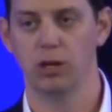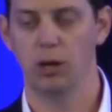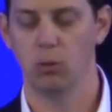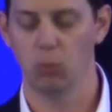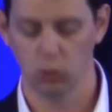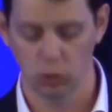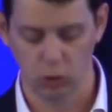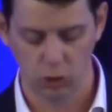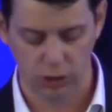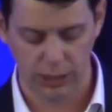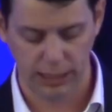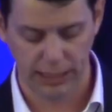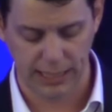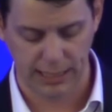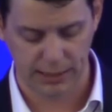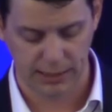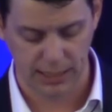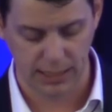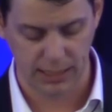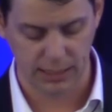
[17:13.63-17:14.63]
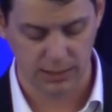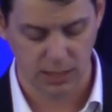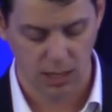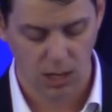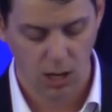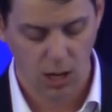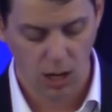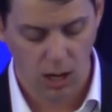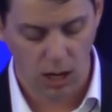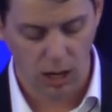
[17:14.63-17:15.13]
that we're looking at these
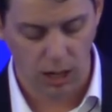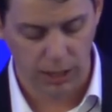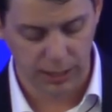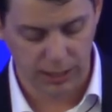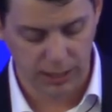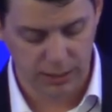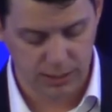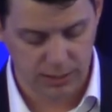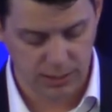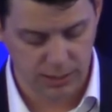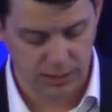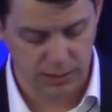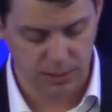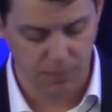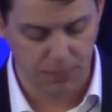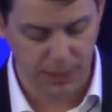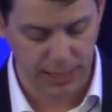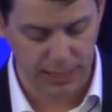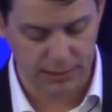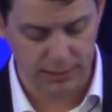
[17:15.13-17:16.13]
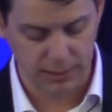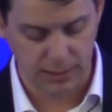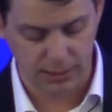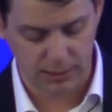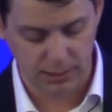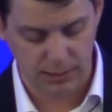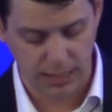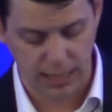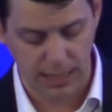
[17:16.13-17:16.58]
on a consistent basis.